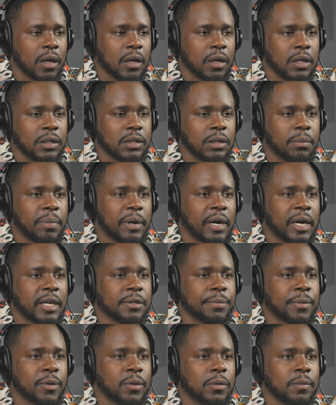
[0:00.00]
Is it
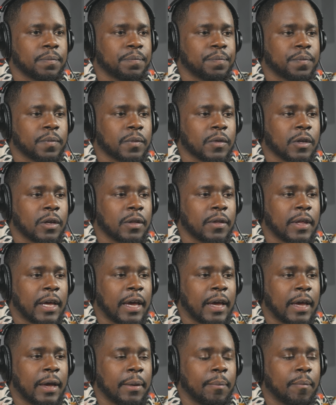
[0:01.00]
possible
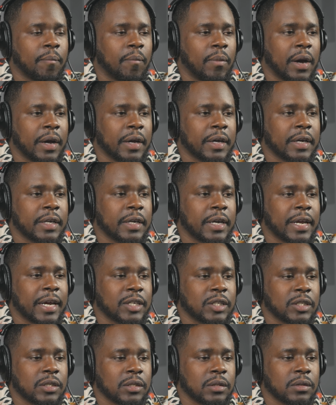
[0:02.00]
that my
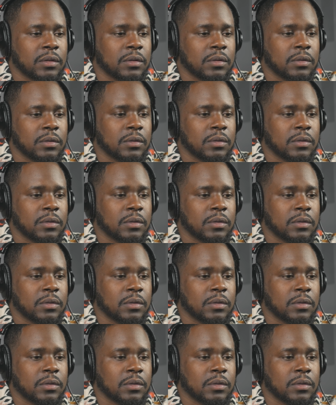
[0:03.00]
connection